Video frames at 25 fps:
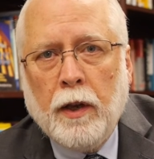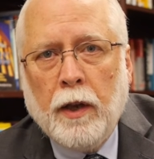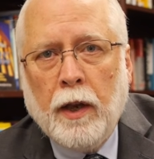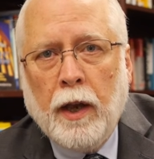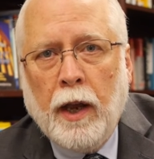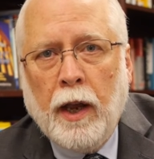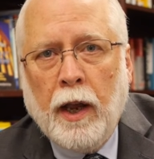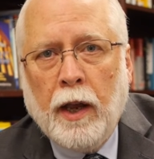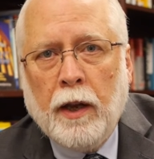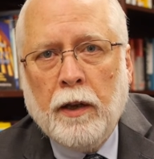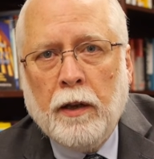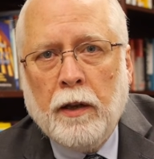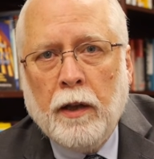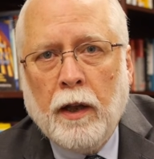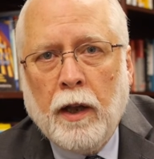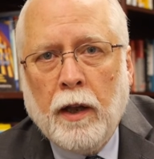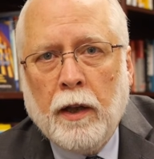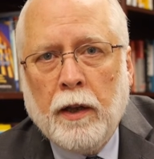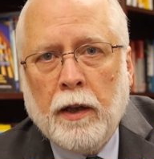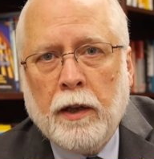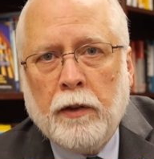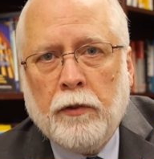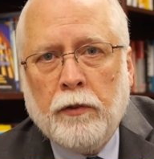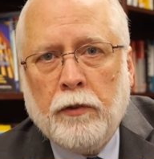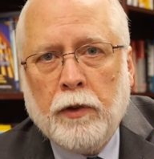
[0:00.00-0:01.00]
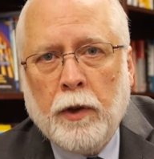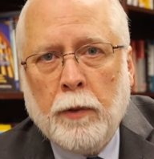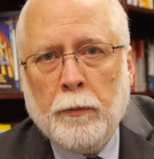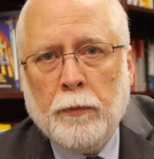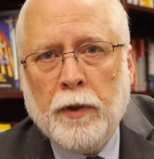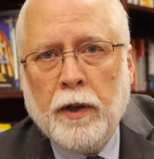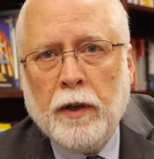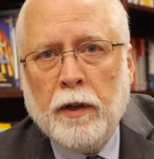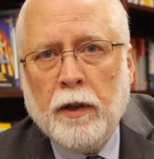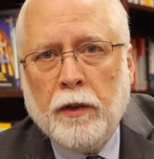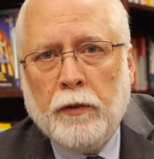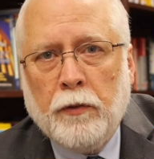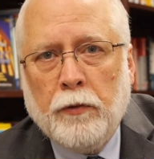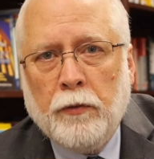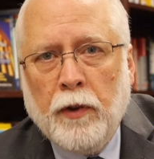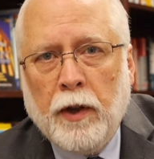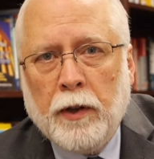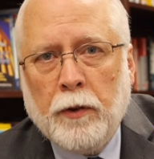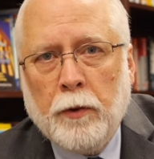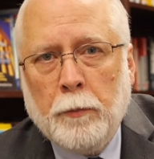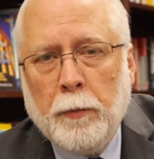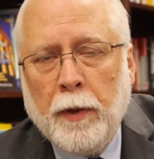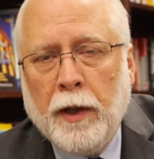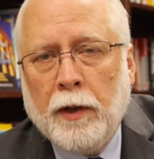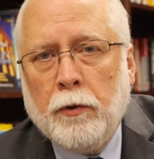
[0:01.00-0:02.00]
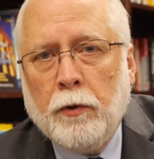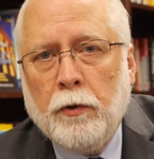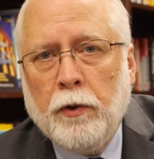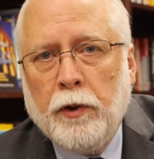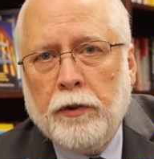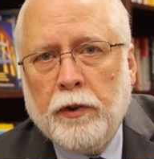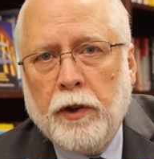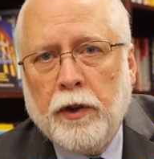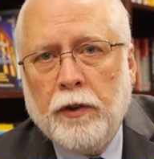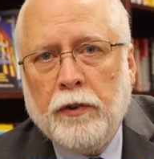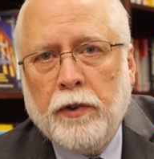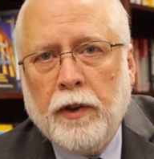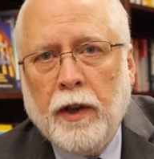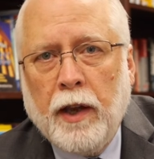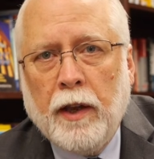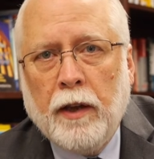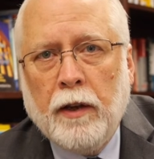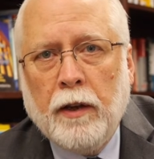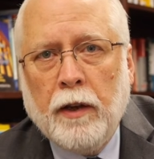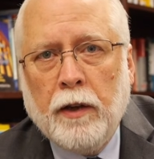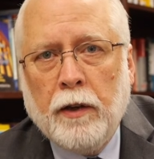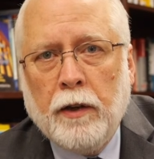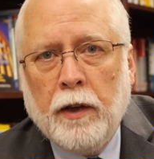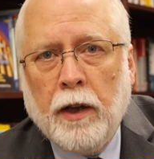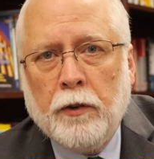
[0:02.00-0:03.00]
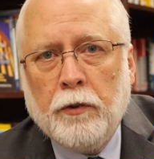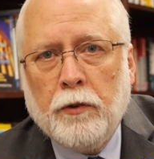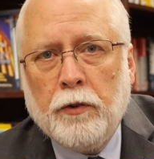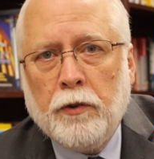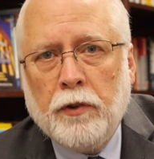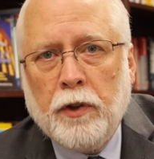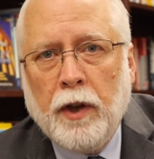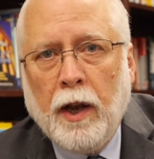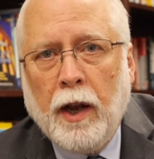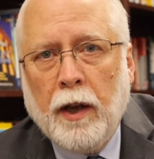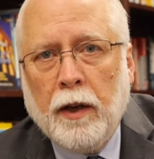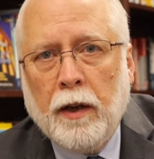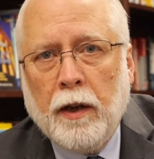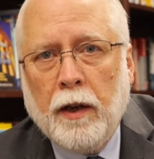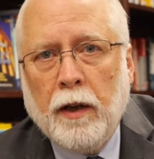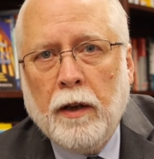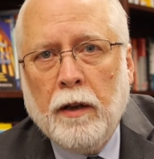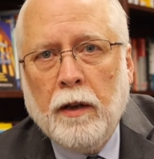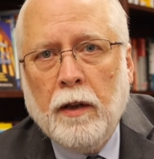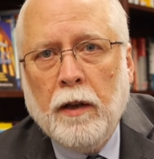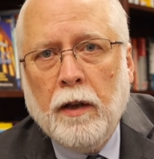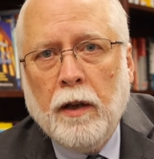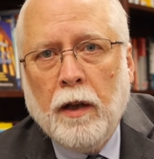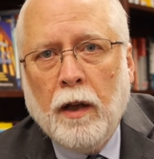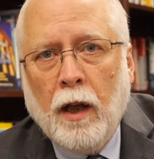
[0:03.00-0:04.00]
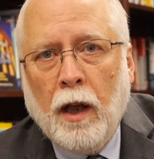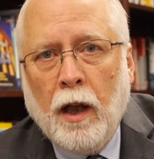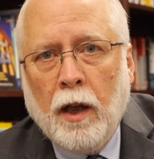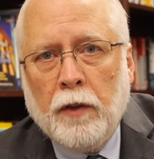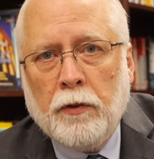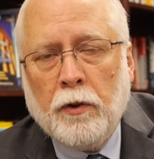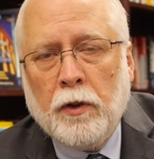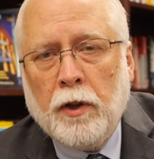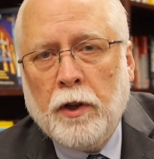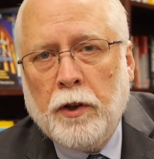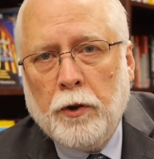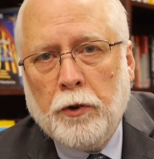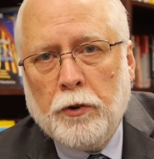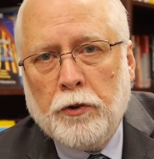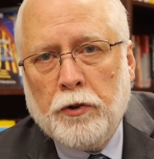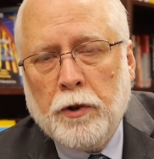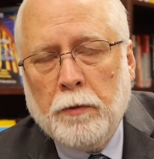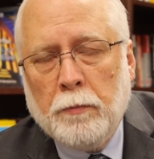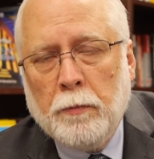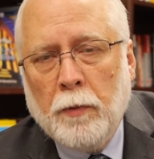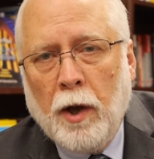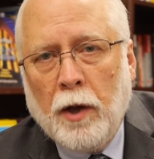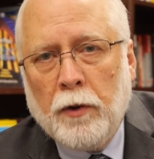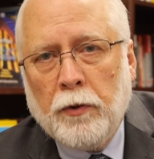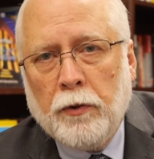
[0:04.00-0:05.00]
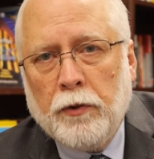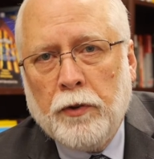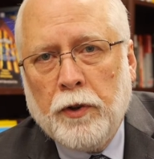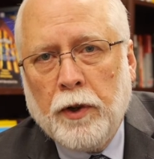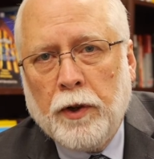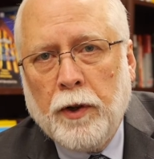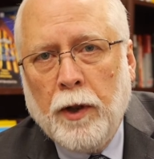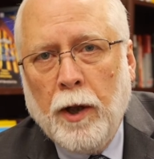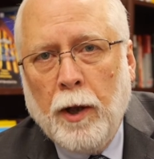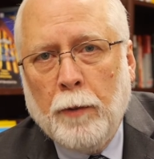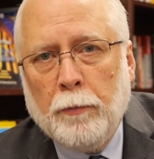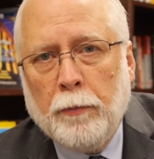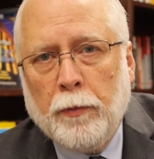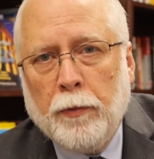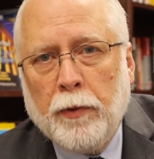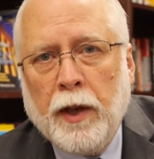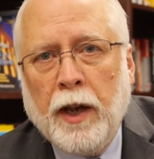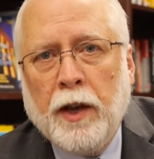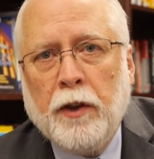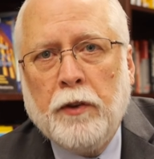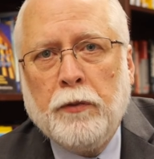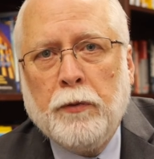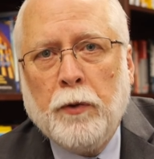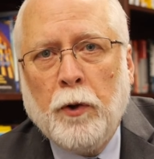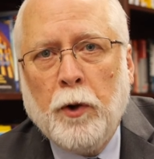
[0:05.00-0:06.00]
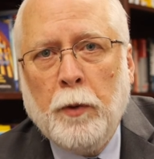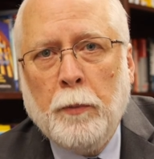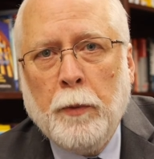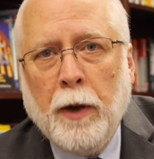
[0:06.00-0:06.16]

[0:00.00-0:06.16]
and it's something that's fundamental, as I said, in understanding other leadership models to come. Thanks very